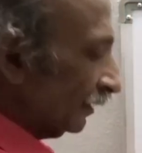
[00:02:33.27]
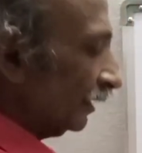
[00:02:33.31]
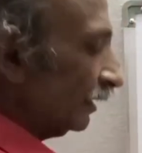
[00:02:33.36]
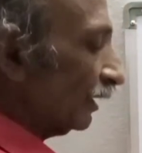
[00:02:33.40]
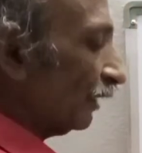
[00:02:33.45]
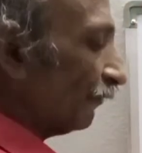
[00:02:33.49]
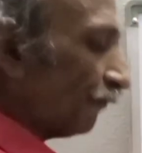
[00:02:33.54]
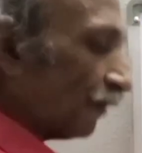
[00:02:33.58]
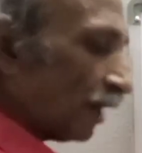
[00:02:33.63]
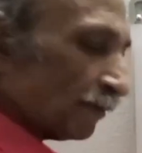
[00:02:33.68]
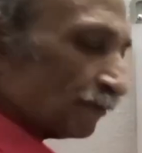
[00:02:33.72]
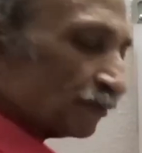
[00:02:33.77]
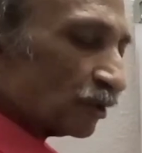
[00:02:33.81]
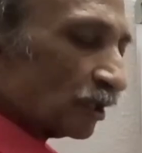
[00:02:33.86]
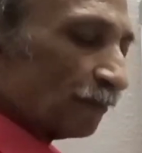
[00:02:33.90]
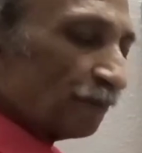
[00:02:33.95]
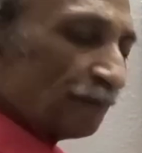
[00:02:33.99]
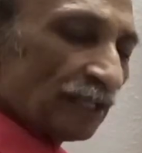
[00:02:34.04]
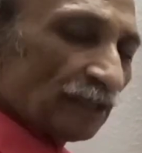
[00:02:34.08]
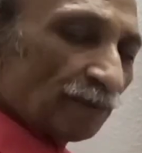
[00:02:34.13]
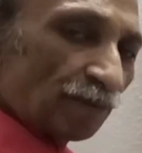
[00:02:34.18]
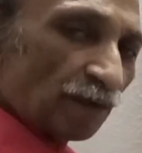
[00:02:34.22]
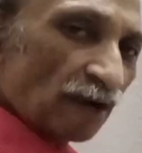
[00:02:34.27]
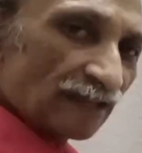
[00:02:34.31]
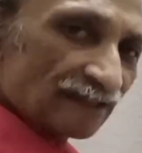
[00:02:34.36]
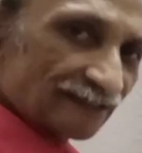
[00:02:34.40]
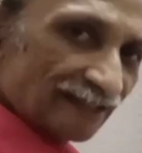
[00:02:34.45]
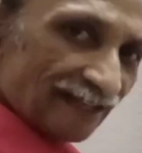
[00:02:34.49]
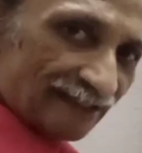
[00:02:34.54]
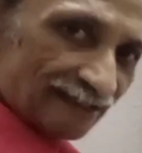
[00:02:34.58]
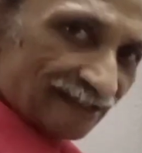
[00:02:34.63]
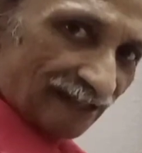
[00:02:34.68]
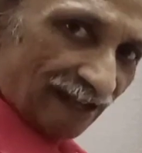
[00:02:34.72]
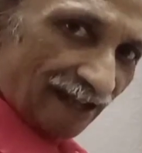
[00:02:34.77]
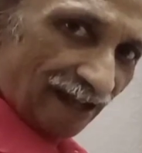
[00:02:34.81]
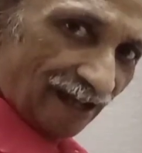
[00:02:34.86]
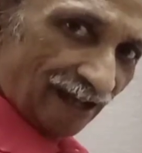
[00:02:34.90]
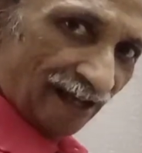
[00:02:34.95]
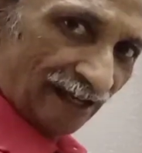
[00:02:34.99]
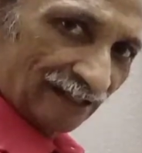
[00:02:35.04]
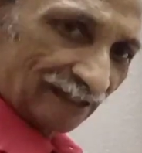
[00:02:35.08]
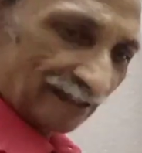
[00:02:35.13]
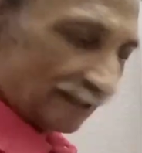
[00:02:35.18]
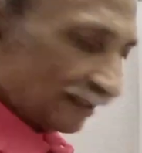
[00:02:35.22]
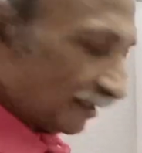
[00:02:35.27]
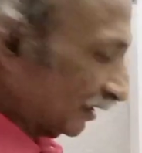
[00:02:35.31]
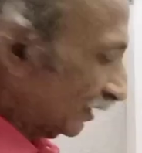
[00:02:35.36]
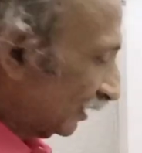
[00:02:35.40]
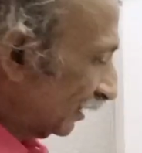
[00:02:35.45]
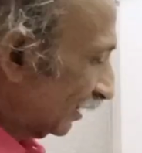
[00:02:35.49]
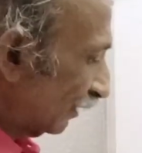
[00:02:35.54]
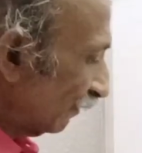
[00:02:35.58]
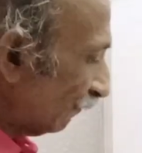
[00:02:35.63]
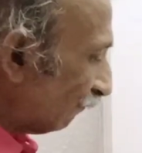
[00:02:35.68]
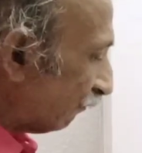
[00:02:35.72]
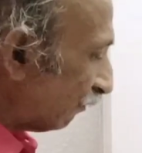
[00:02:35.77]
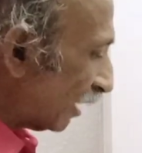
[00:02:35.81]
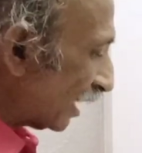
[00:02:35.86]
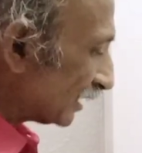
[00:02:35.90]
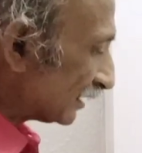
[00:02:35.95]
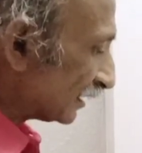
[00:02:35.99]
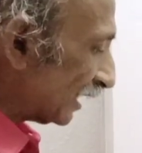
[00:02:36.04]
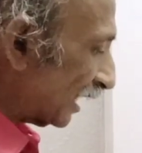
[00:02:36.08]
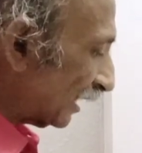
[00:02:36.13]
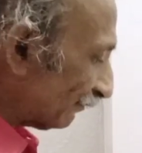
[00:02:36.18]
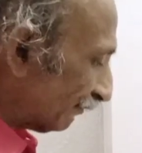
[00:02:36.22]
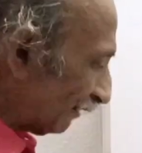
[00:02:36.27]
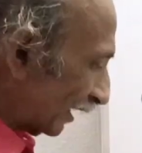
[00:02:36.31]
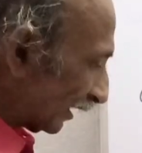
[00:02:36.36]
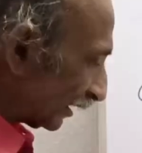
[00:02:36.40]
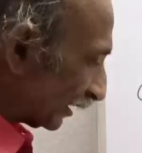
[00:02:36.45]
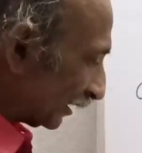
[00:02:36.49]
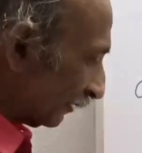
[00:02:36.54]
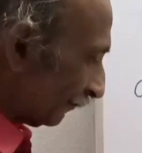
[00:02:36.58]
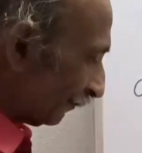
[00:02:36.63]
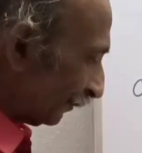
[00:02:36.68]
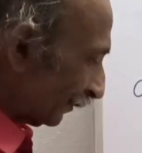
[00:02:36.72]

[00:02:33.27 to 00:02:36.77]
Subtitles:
the forms of being past tense are was or were.